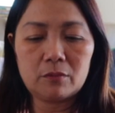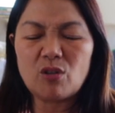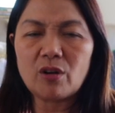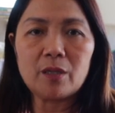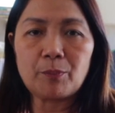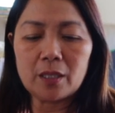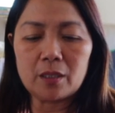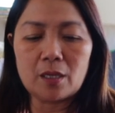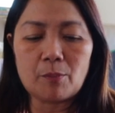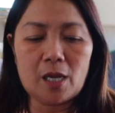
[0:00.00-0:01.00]
okay pa
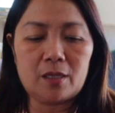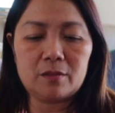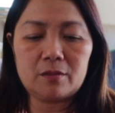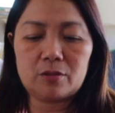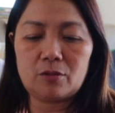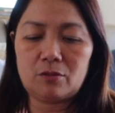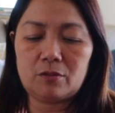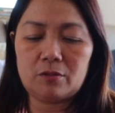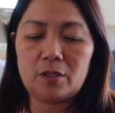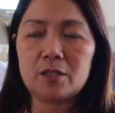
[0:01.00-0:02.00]
rin naman. So,
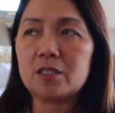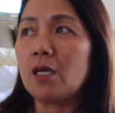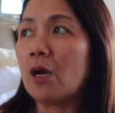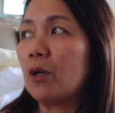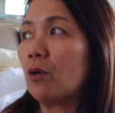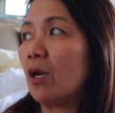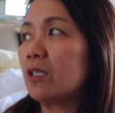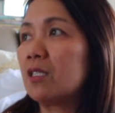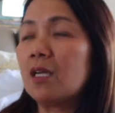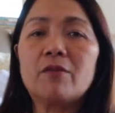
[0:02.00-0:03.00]
let's see how I go. I
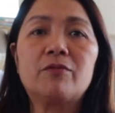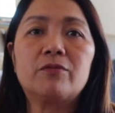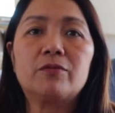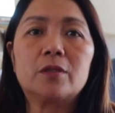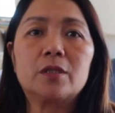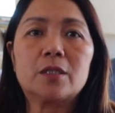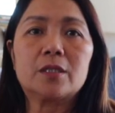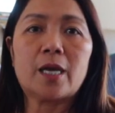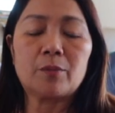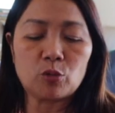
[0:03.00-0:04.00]
still have the
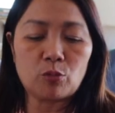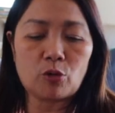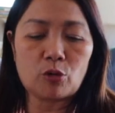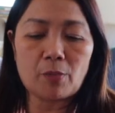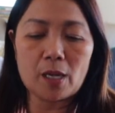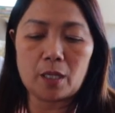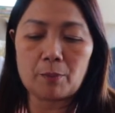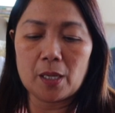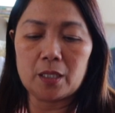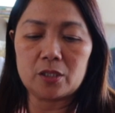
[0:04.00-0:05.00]
time tomorrow para
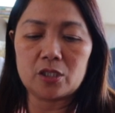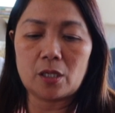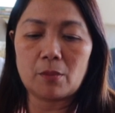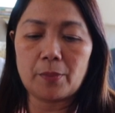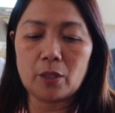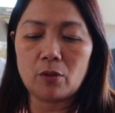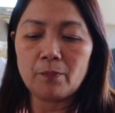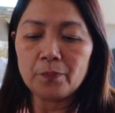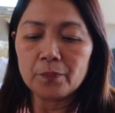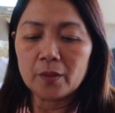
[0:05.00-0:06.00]
ipalit siya. Pero,
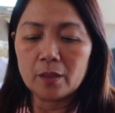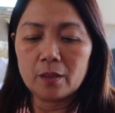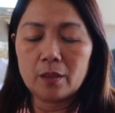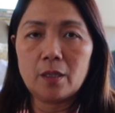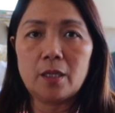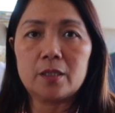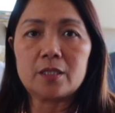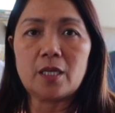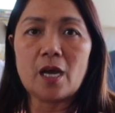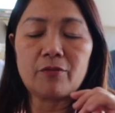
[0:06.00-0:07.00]

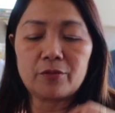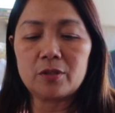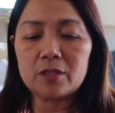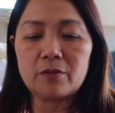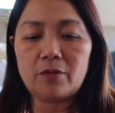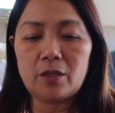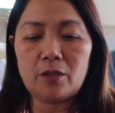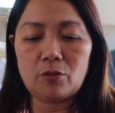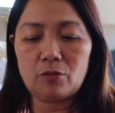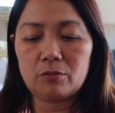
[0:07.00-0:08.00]
let's see after this
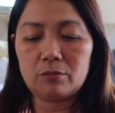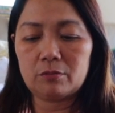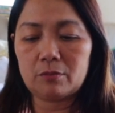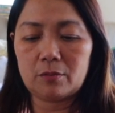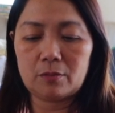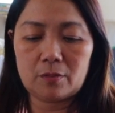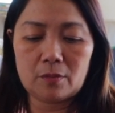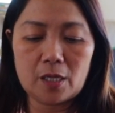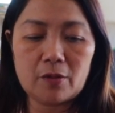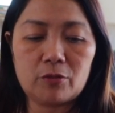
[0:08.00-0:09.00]
video.
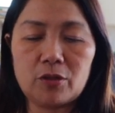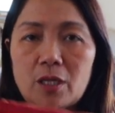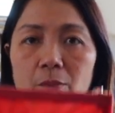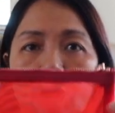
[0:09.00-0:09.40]
I have to think